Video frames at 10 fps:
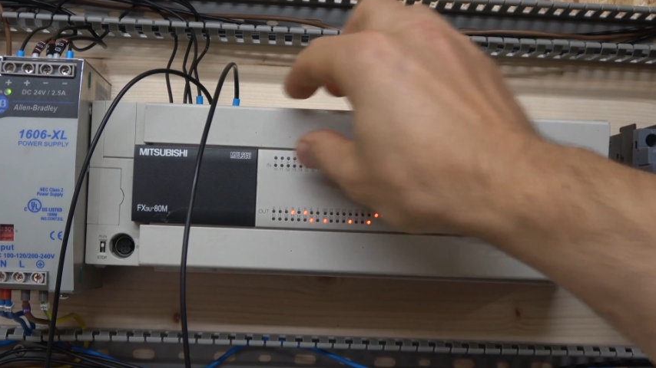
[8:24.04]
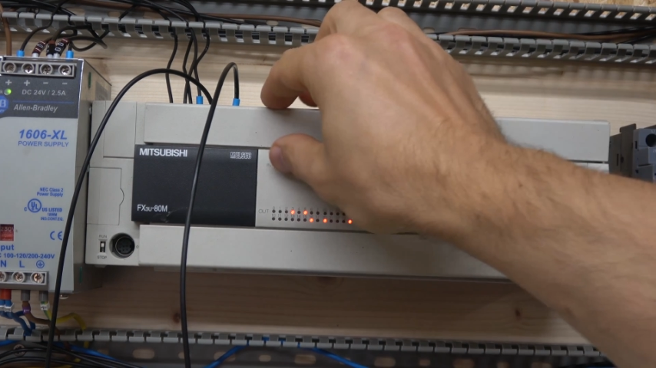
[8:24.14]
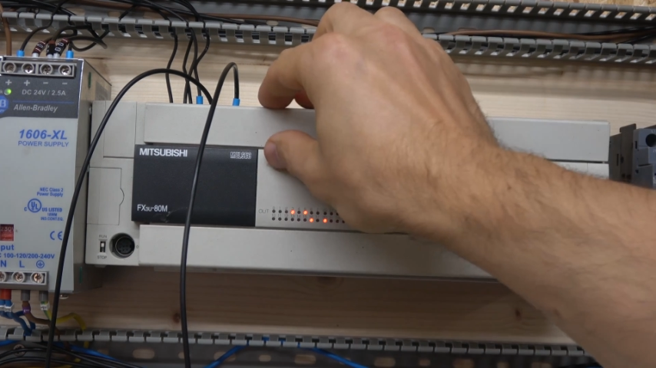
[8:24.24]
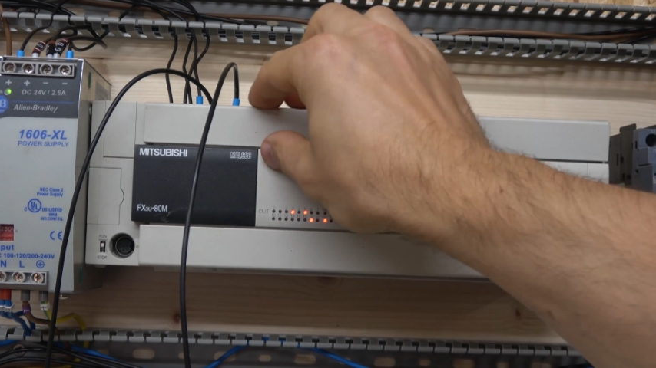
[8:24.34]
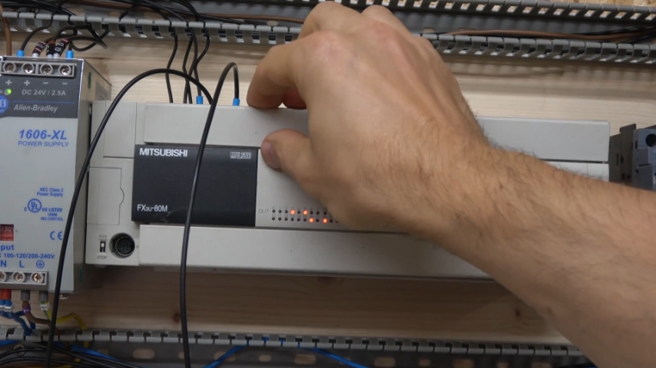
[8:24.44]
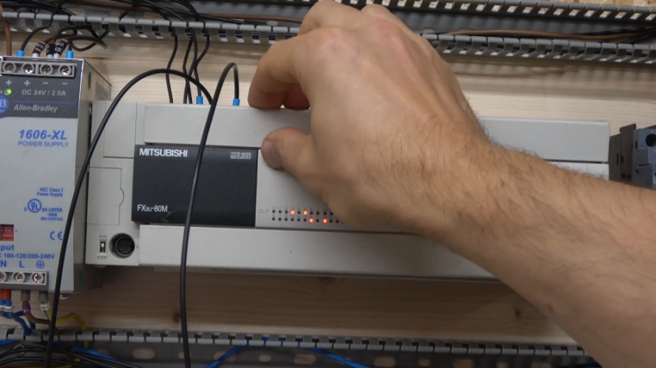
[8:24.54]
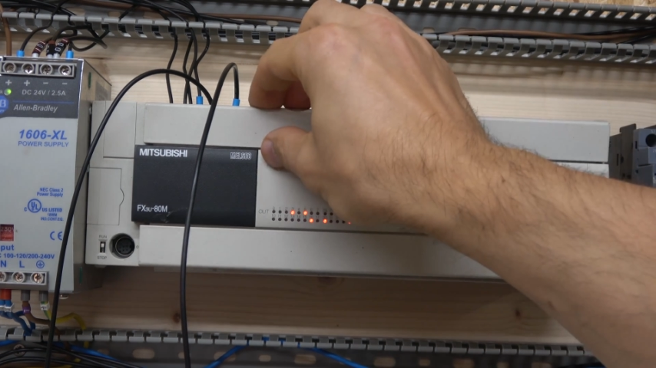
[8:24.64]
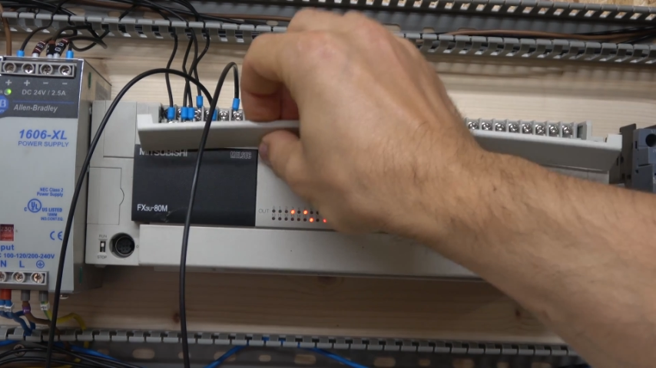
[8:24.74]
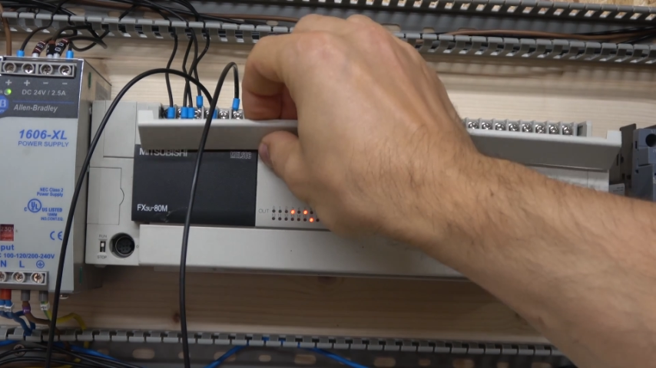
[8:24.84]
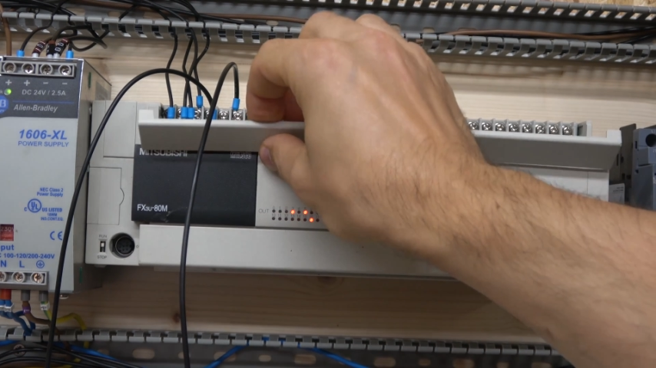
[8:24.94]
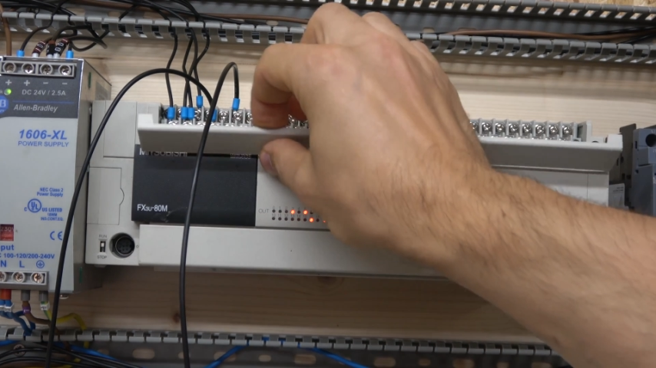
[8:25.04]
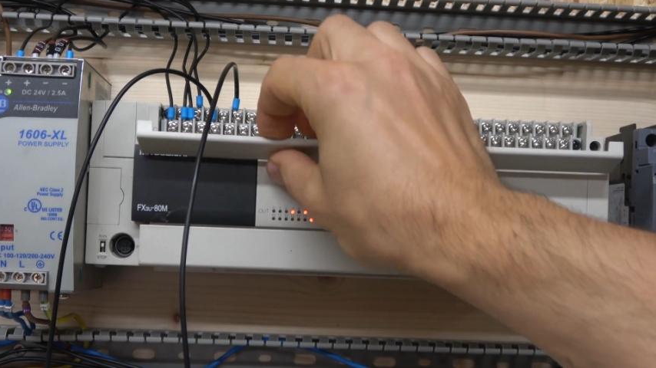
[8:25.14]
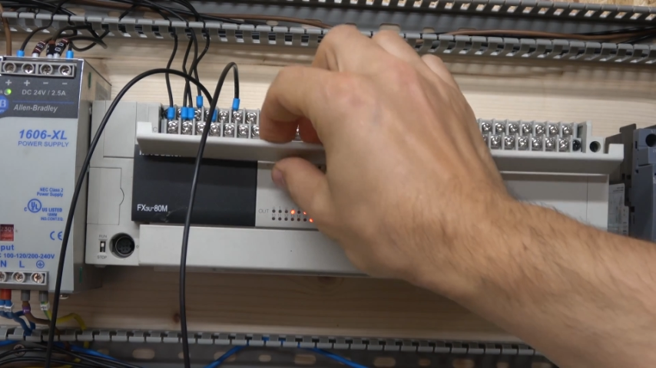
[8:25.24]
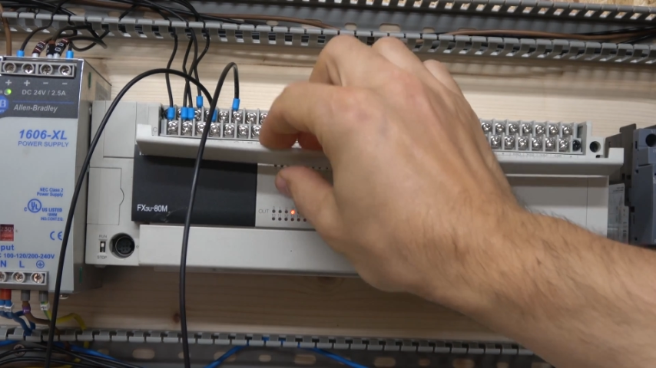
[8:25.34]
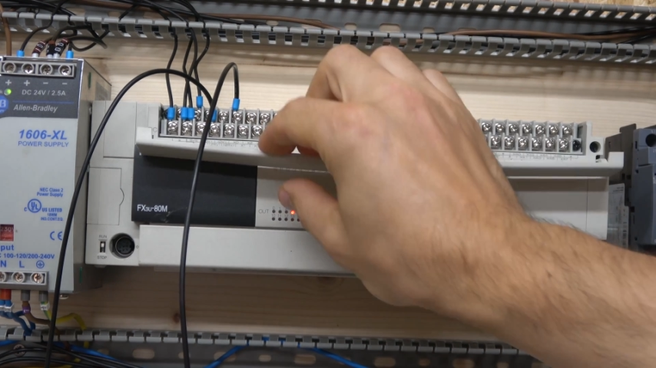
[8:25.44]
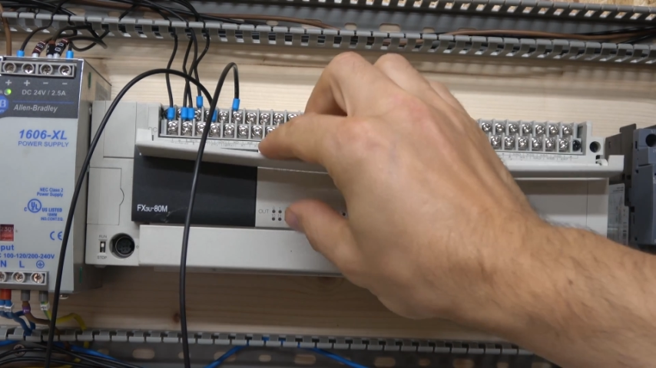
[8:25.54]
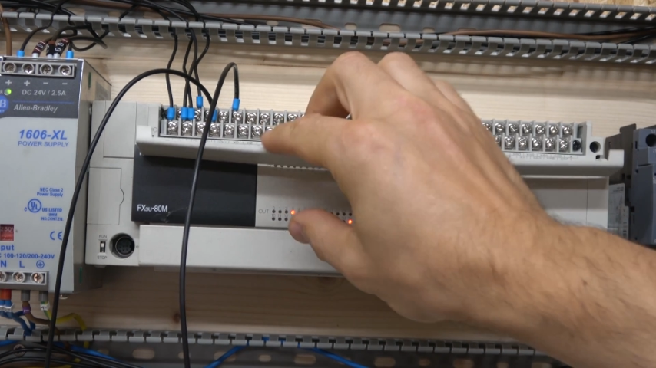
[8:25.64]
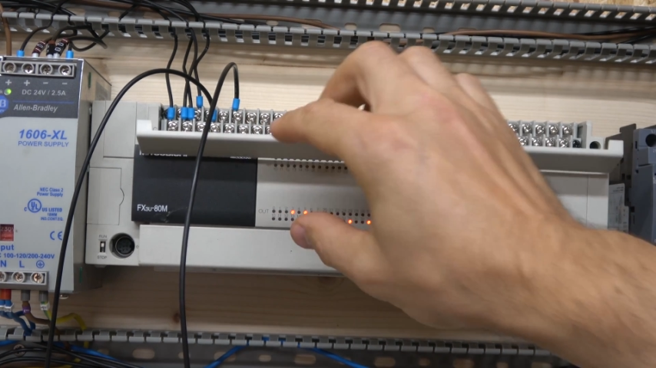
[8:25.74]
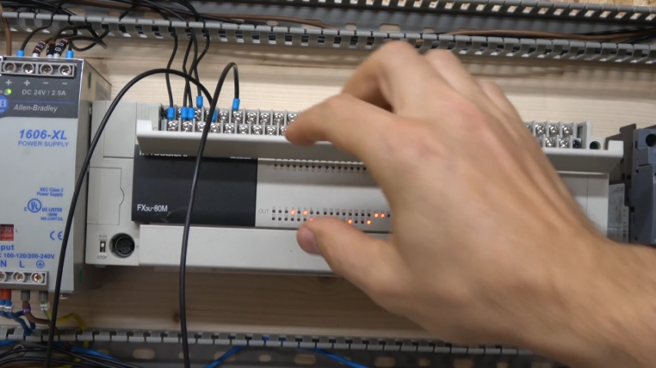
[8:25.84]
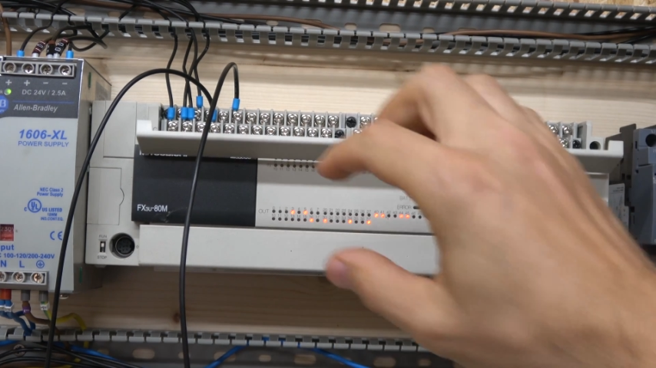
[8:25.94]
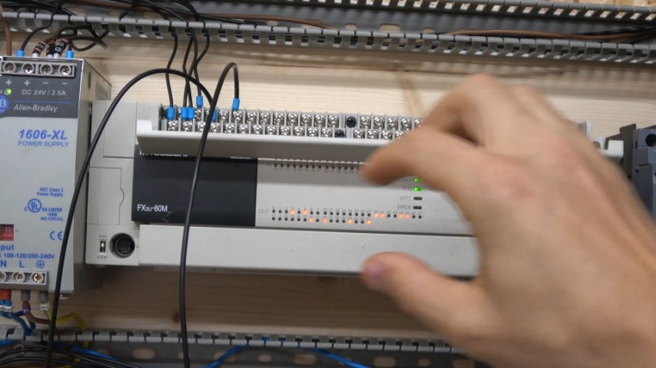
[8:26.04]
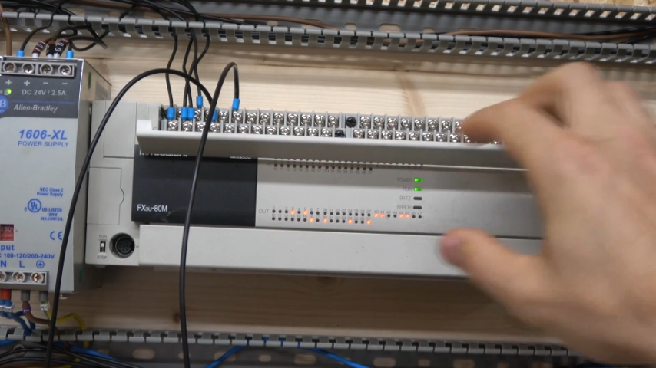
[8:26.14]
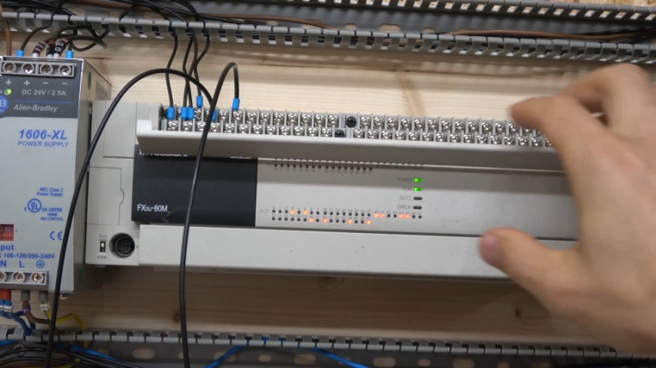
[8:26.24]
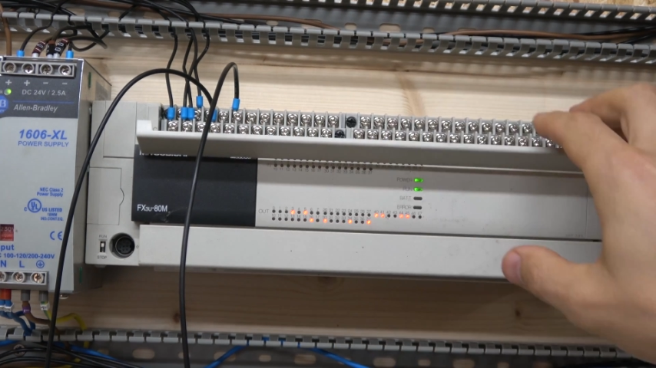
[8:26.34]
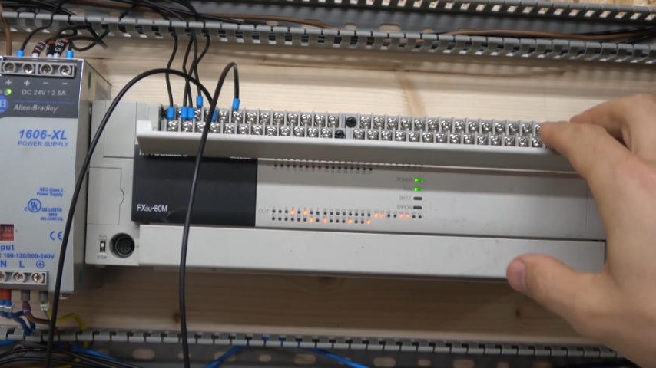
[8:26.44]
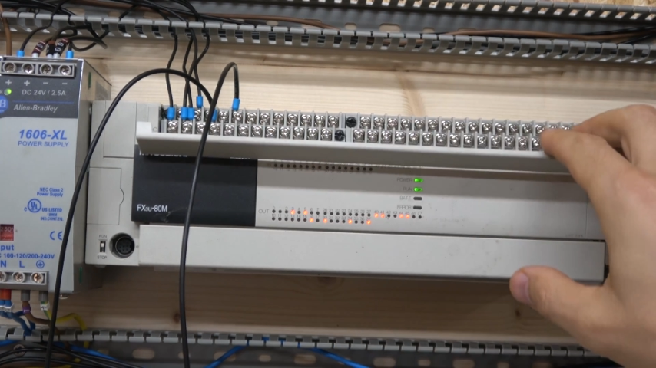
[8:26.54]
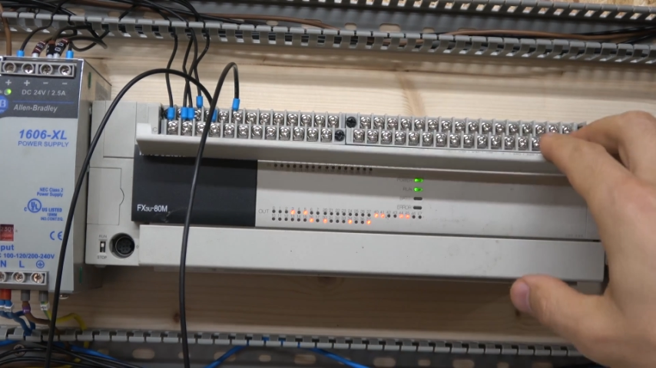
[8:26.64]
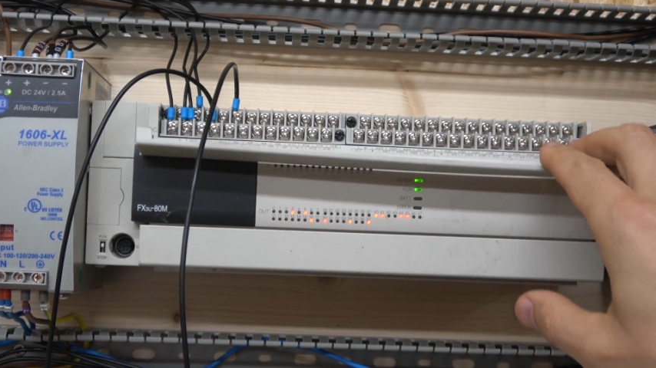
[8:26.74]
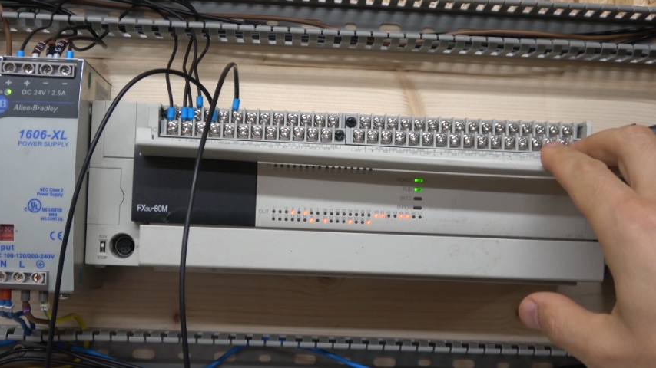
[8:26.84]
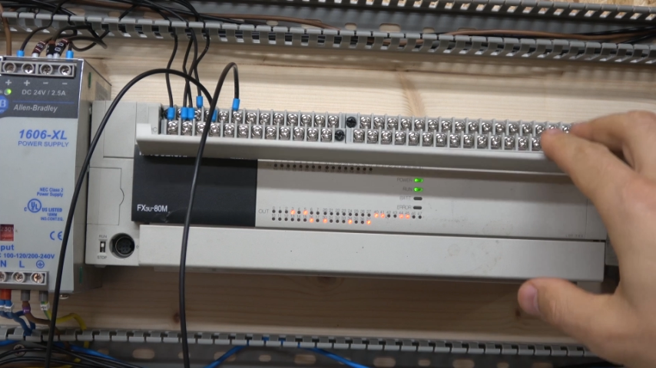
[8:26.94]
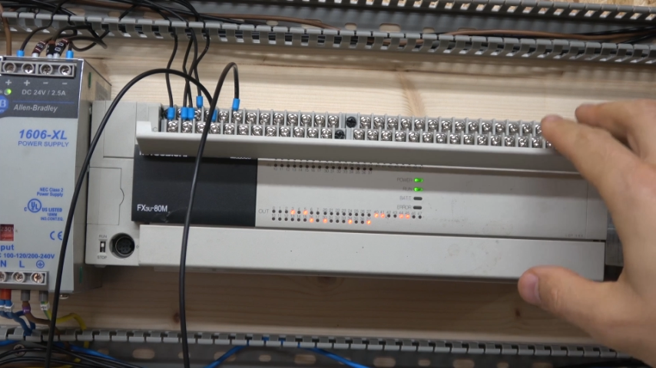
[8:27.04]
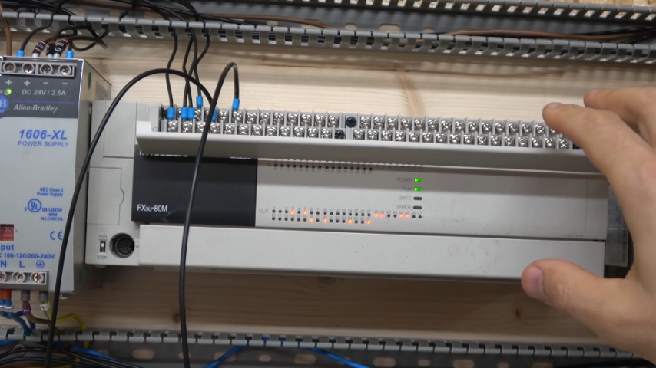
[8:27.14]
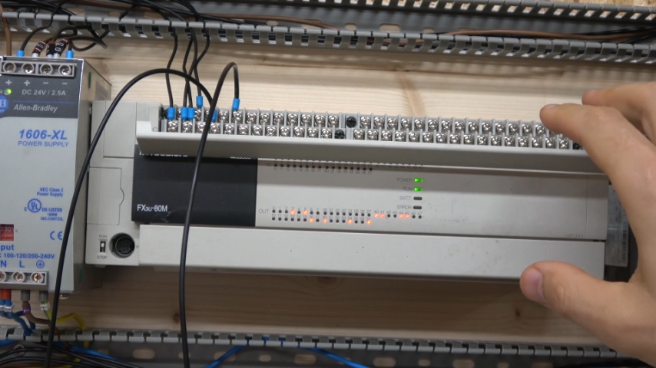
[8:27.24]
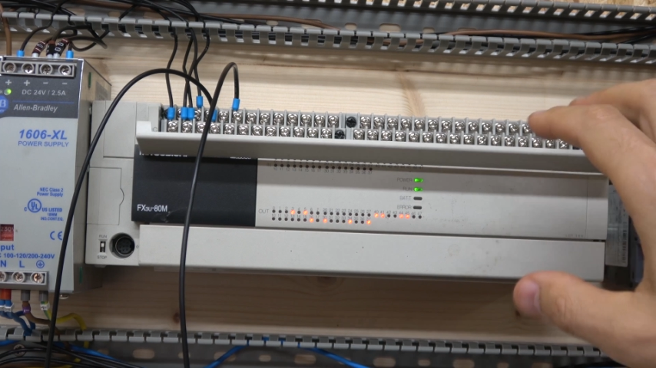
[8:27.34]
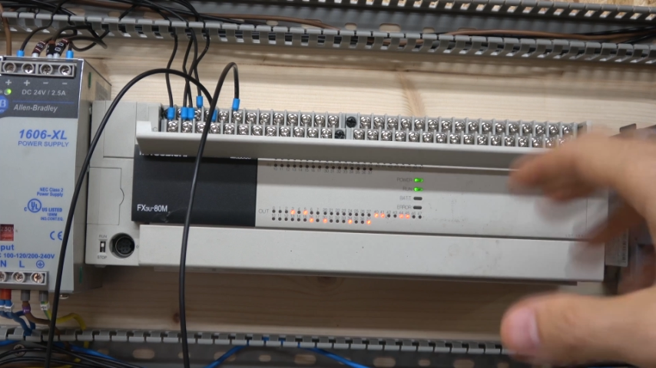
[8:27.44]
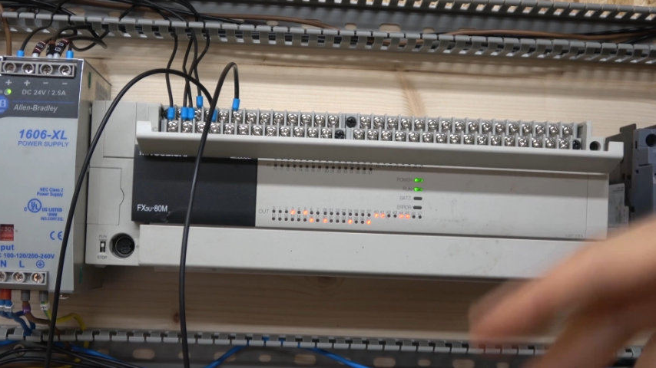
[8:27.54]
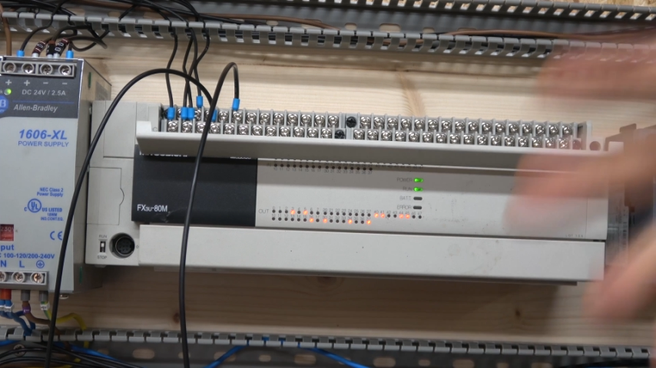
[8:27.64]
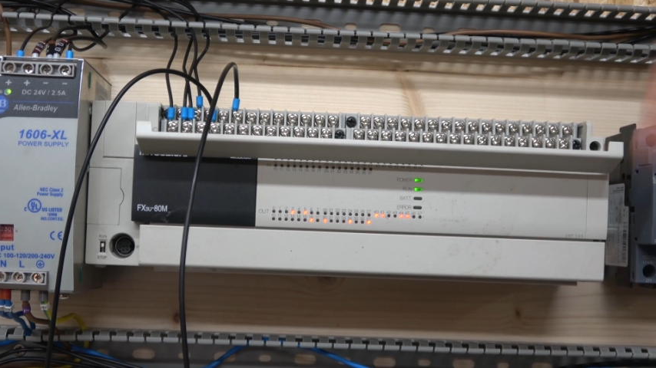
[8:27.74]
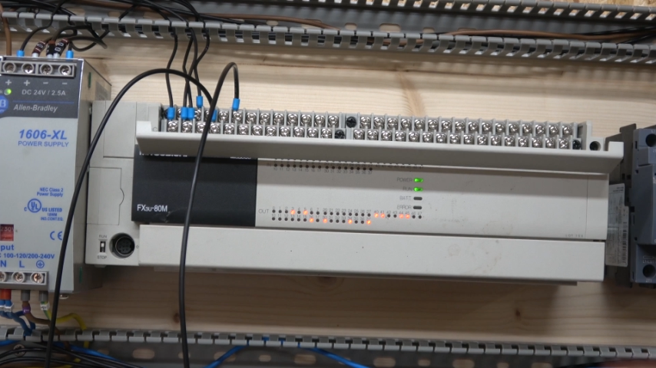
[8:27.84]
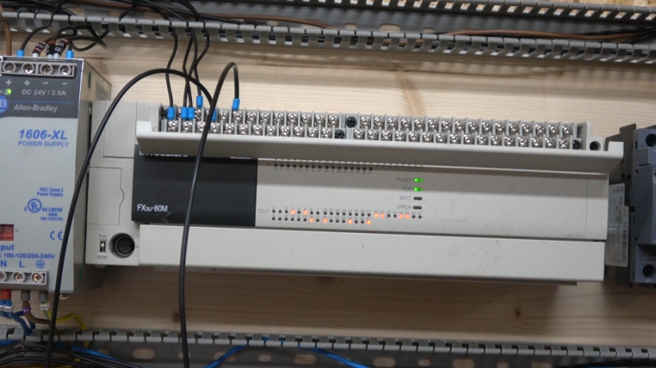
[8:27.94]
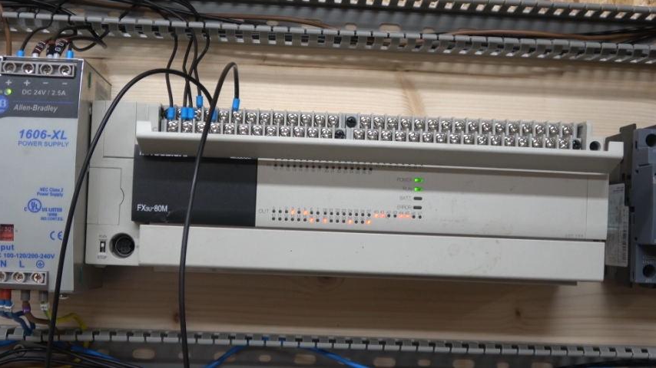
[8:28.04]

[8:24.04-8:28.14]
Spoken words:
(no speaker visible)